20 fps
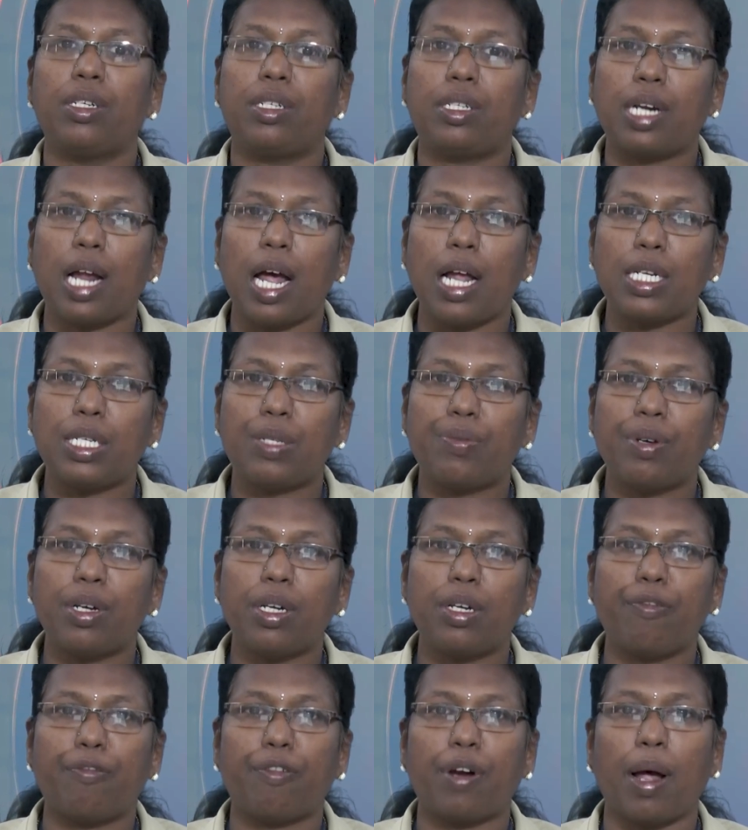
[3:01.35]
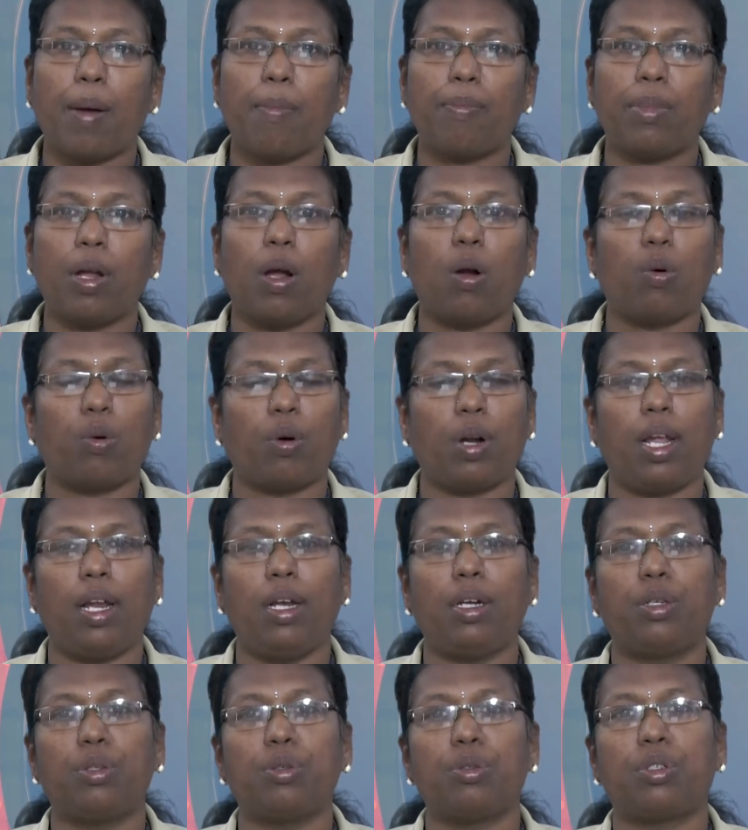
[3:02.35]
transferred from
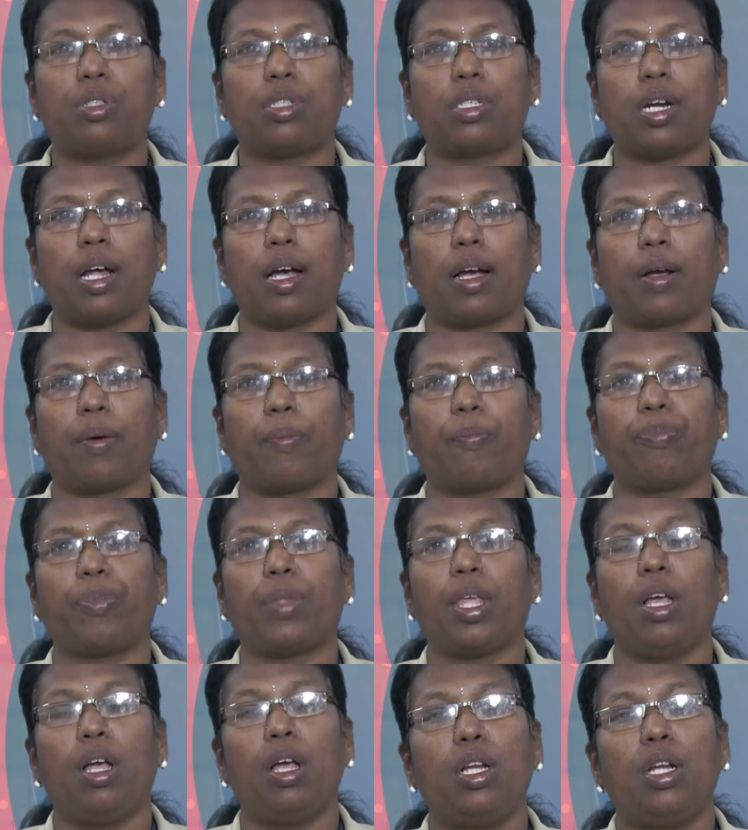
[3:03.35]
rail to truck.